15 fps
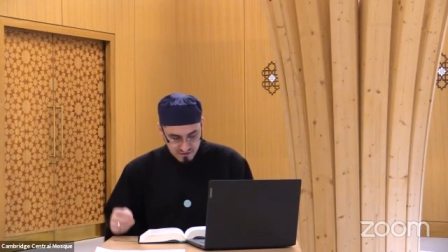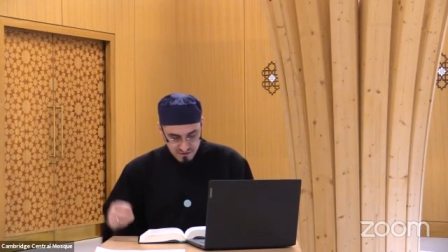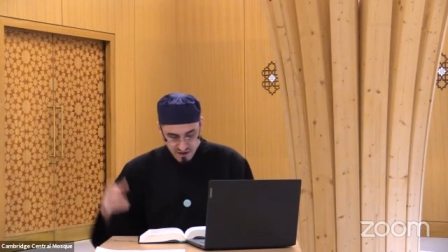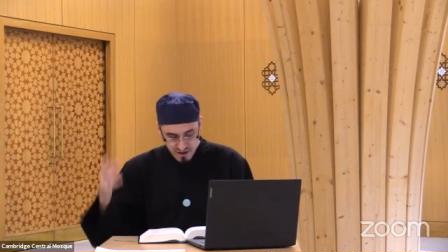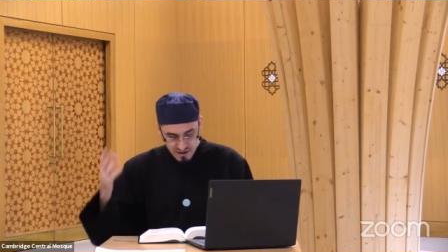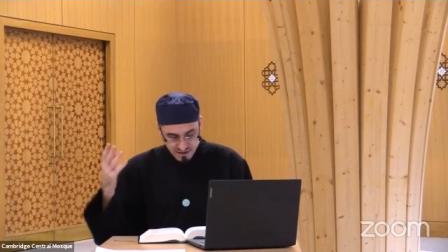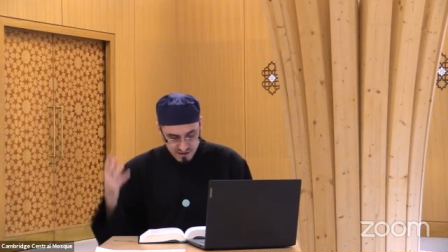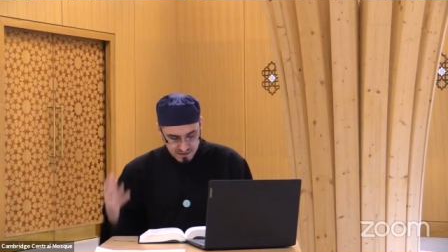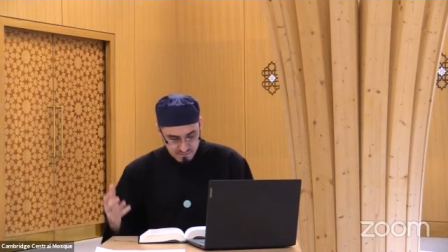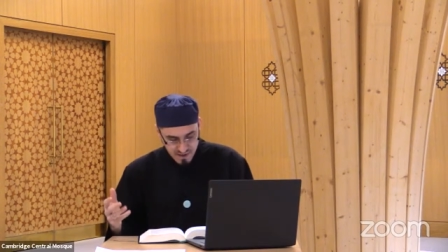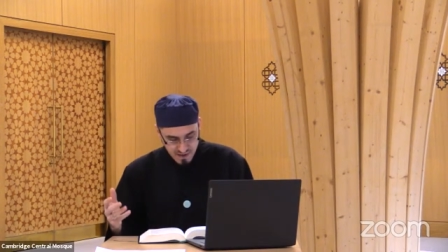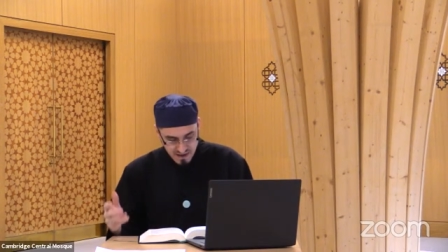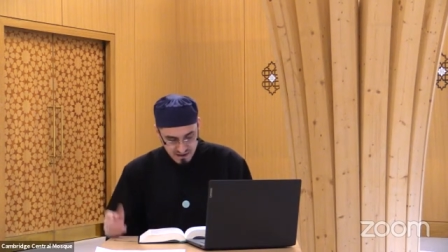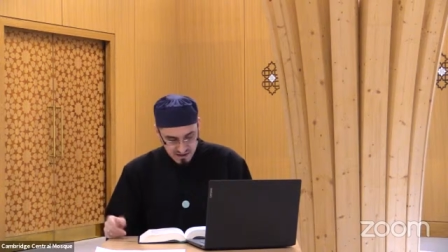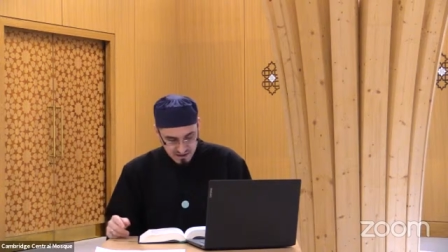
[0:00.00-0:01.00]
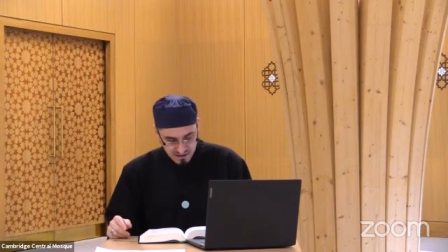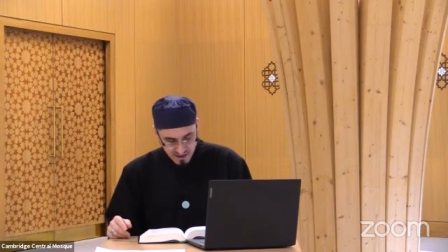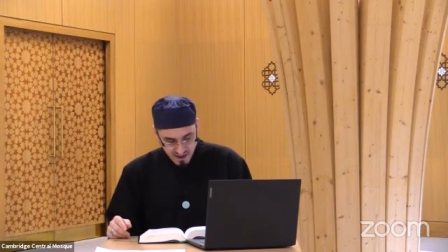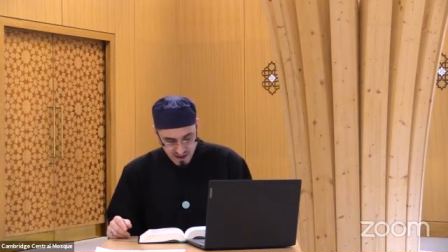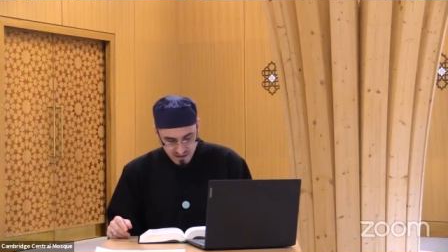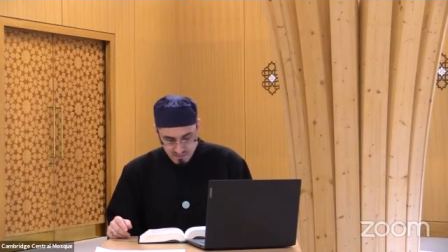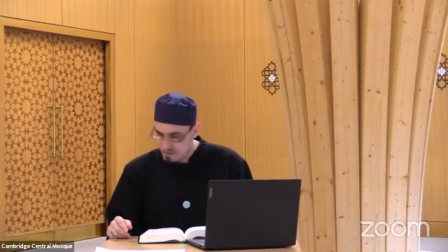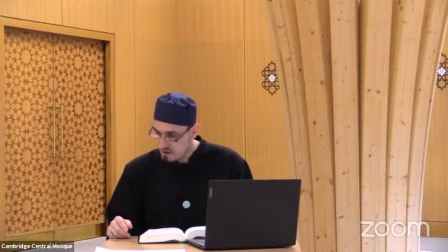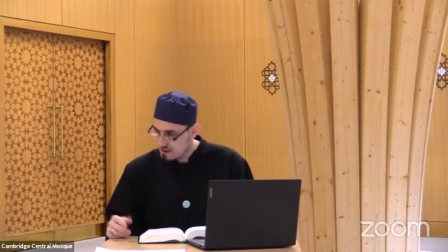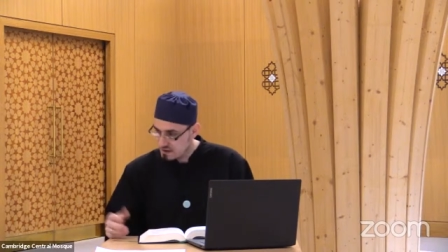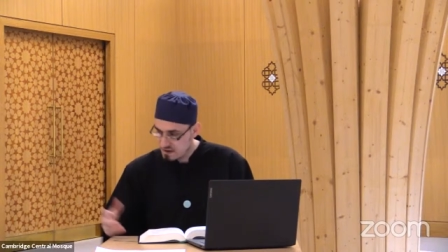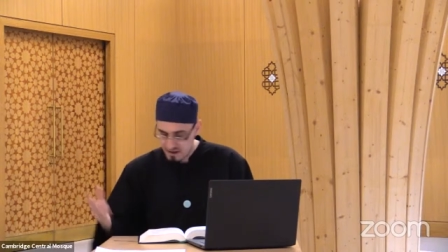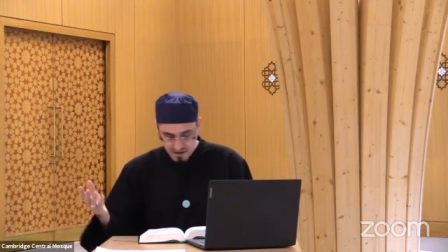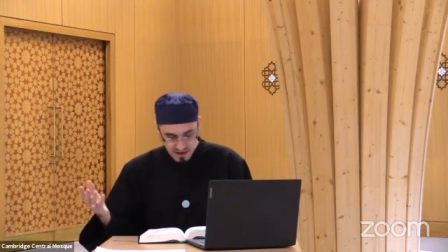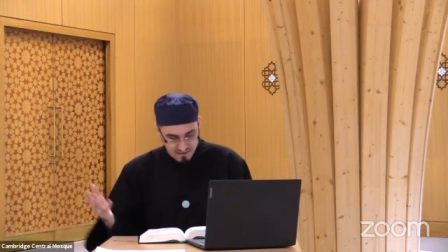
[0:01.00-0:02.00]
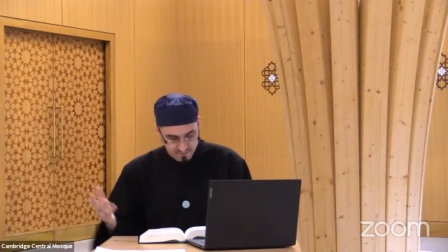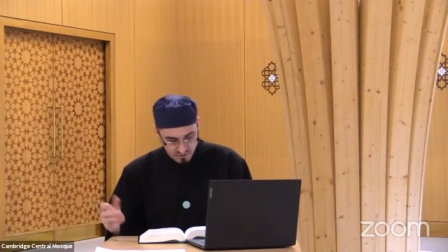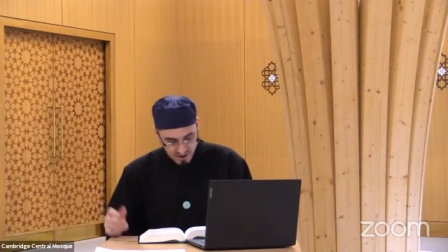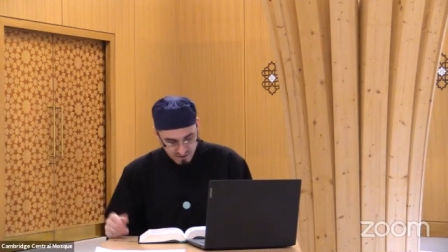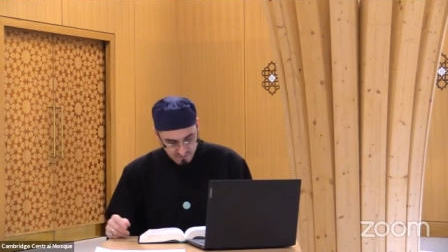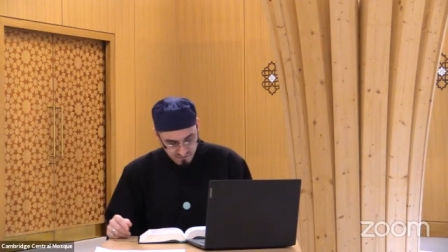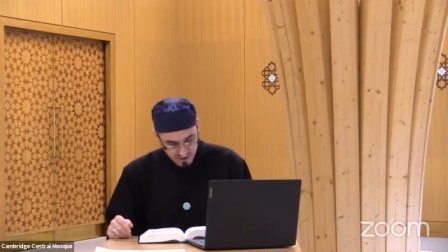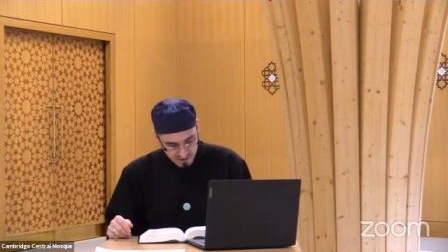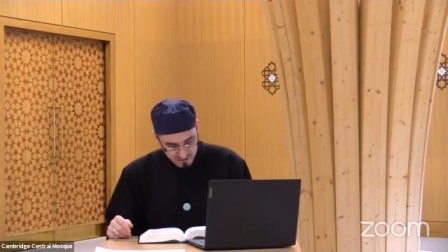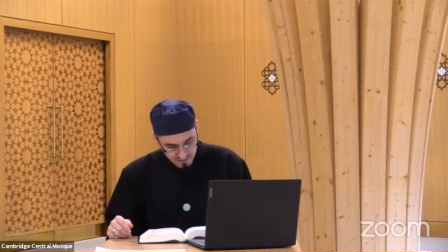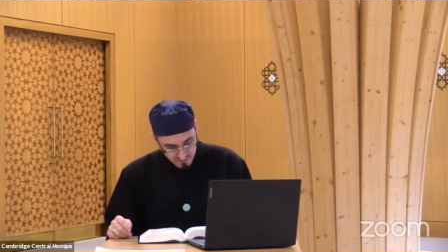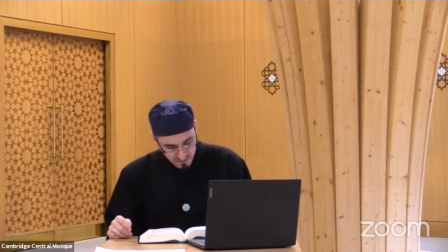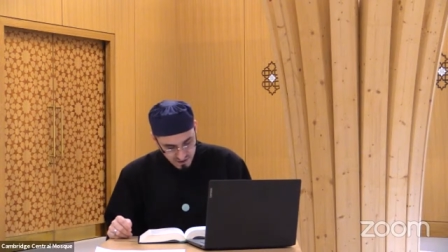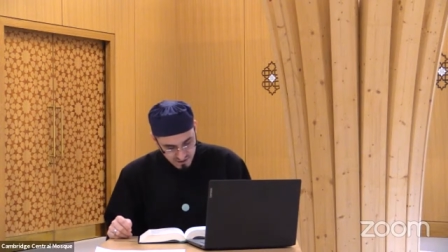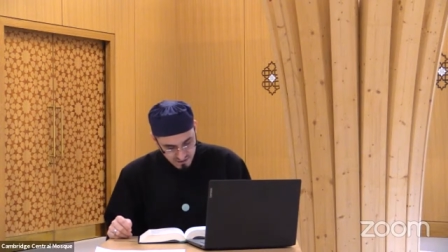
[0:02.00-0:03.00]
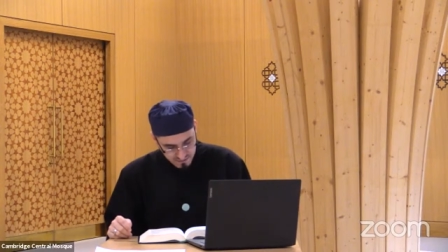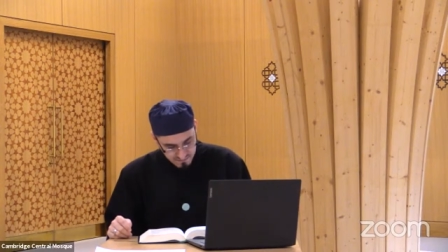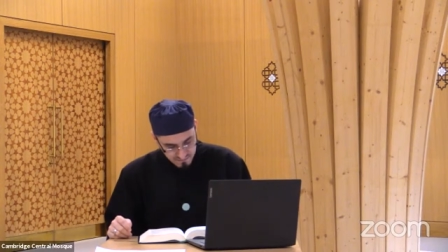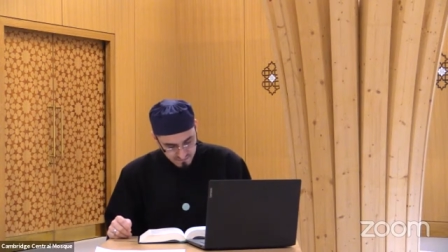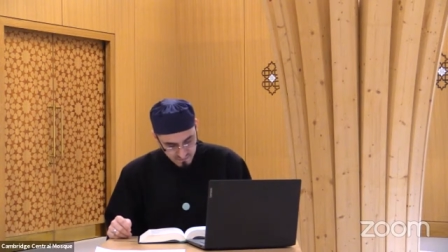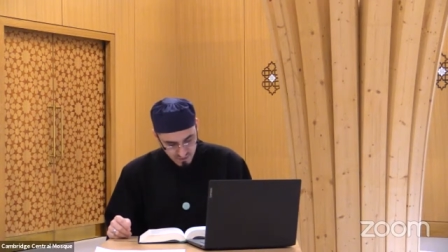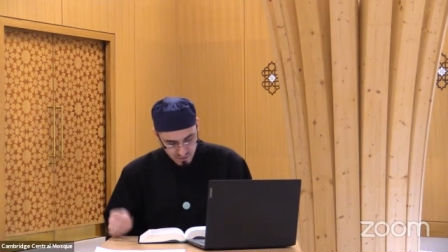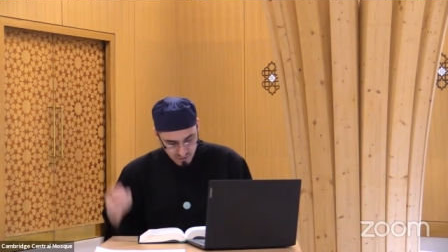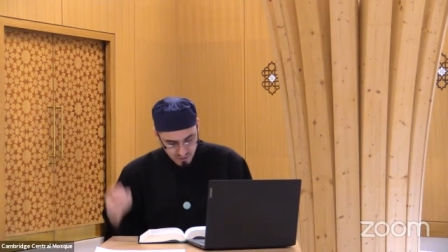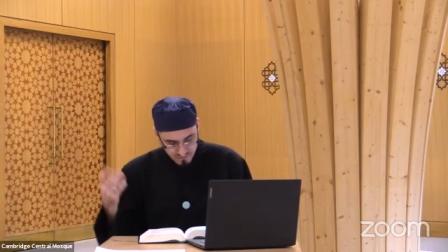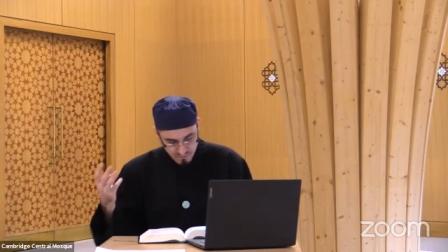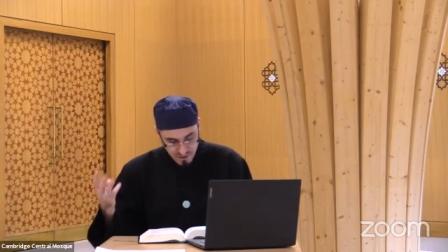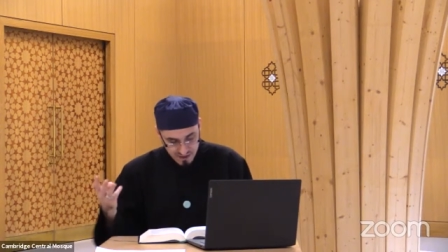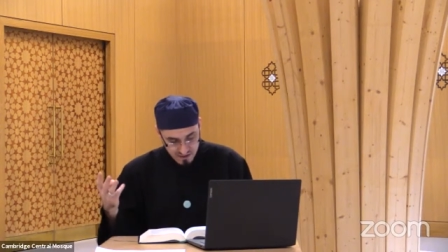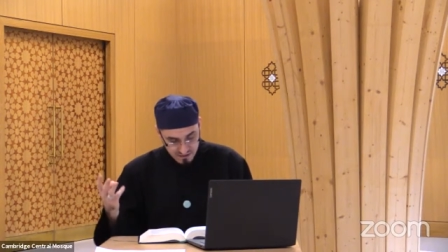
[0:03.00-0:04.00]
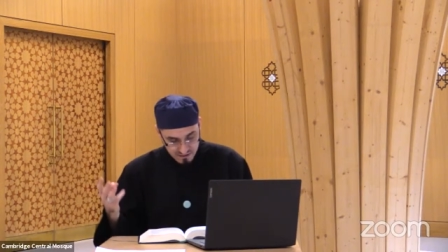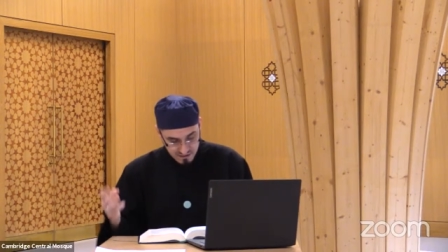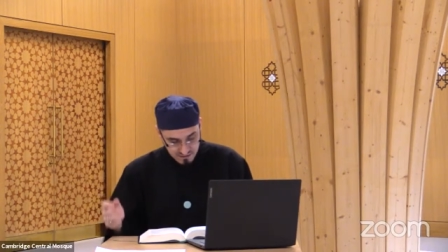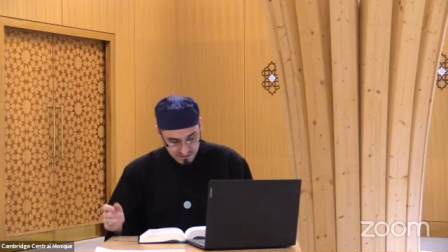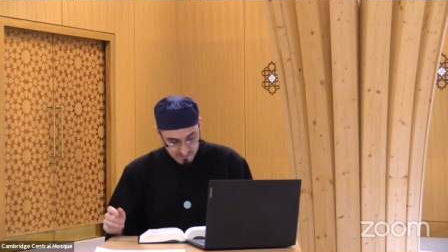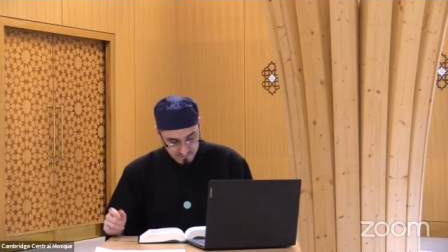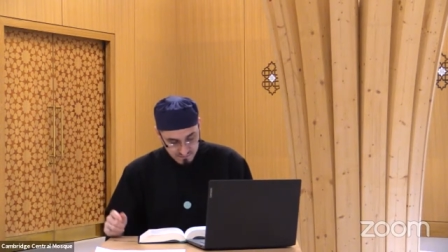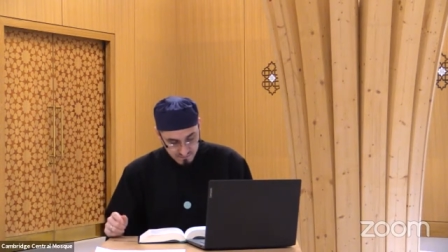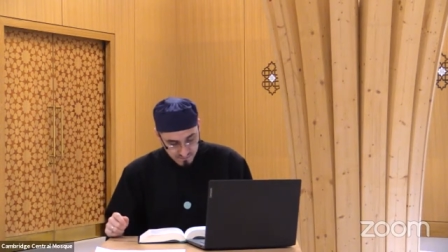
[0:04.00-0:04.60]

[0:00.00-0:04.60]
You can't make a claim and then have no evidence for it or witnesses.